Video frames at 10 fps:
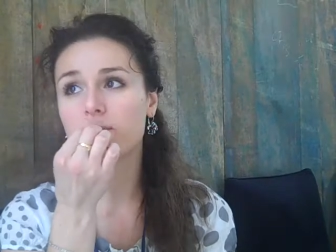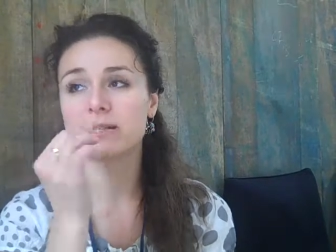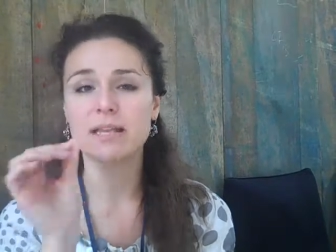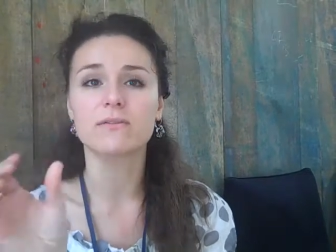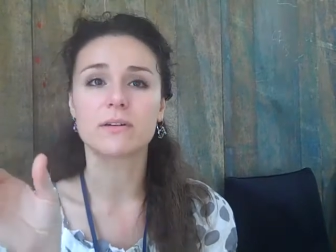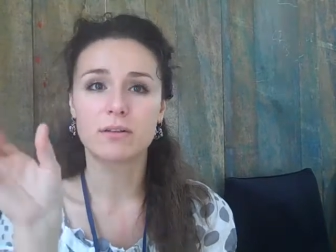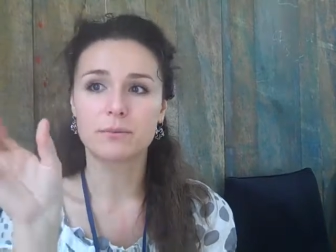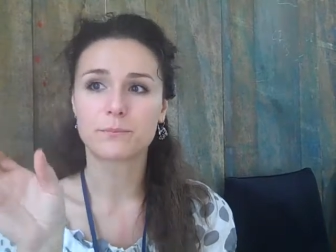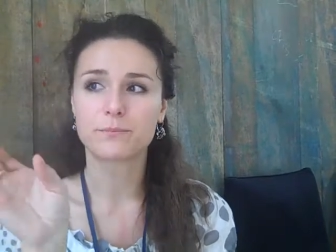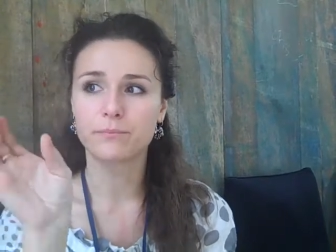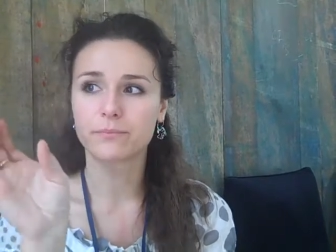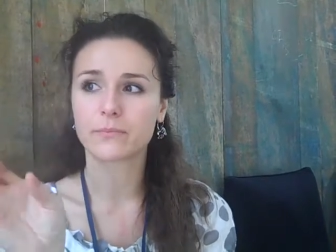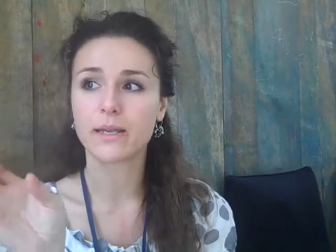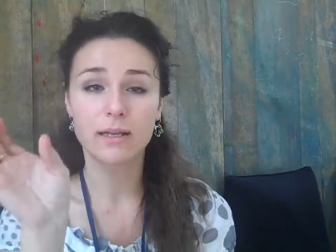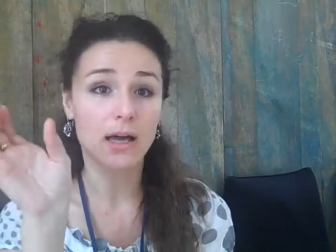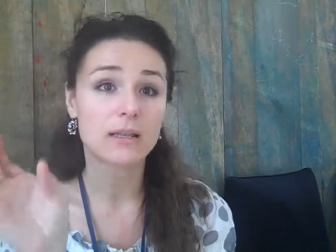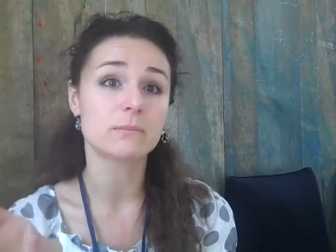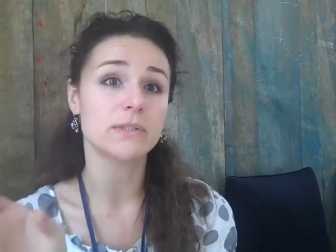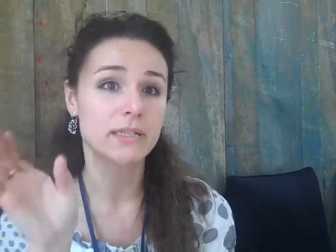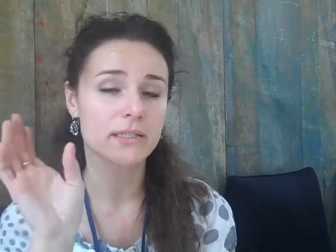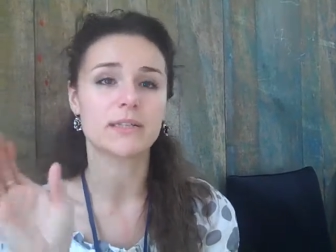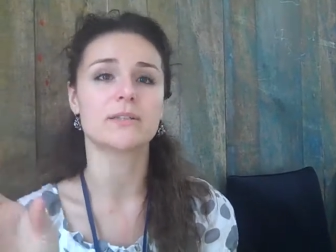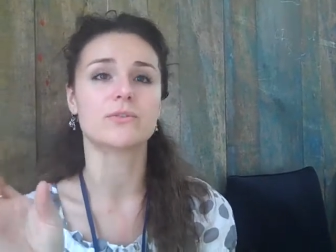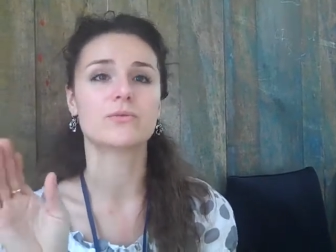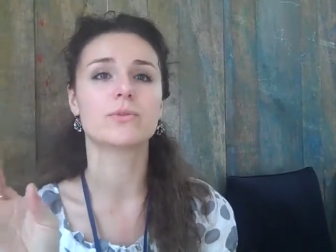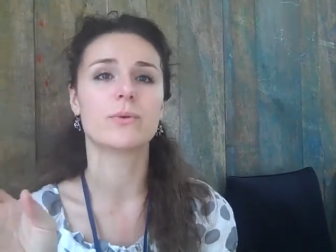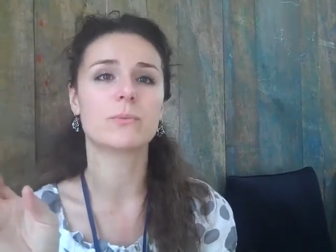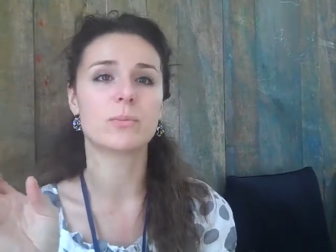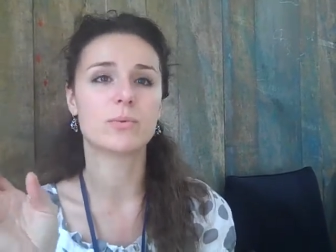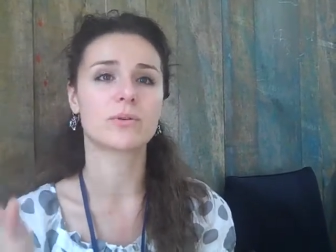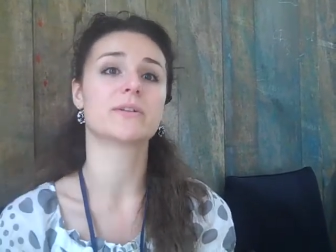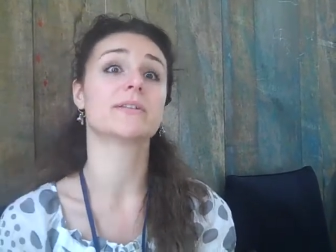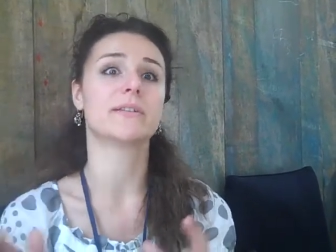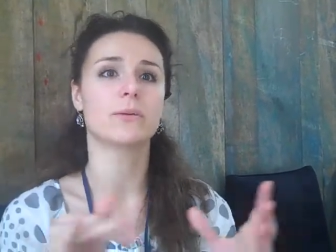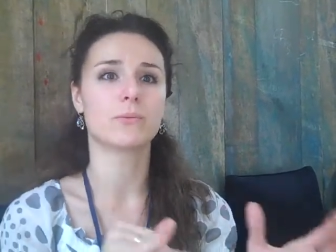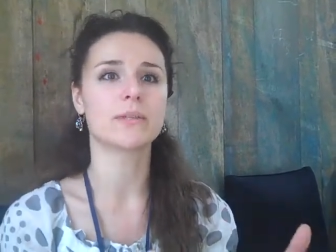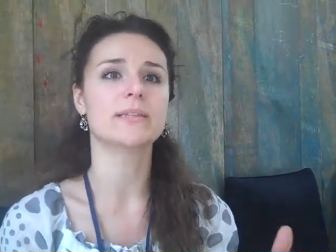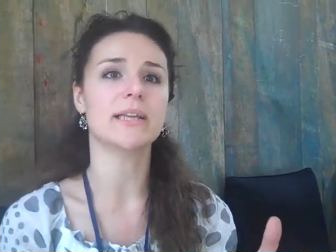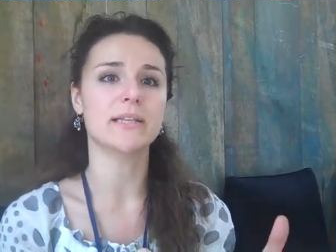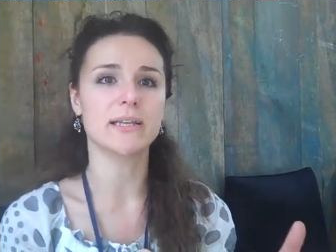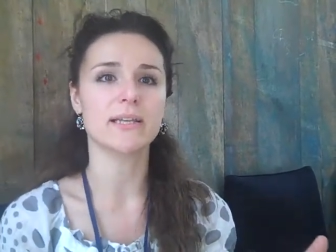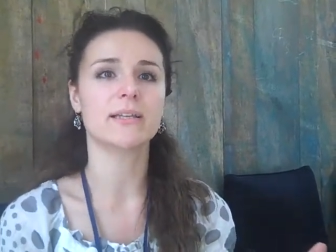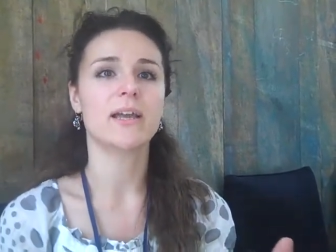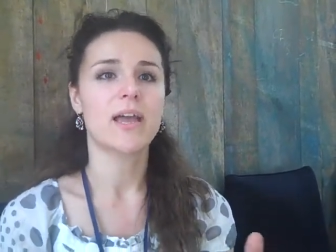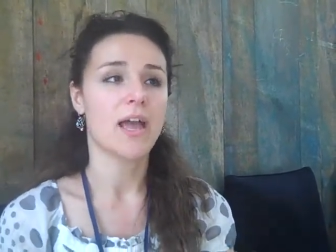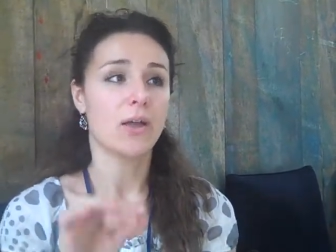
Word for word: always have a, um, a column dedicated to the web reporters and what they did,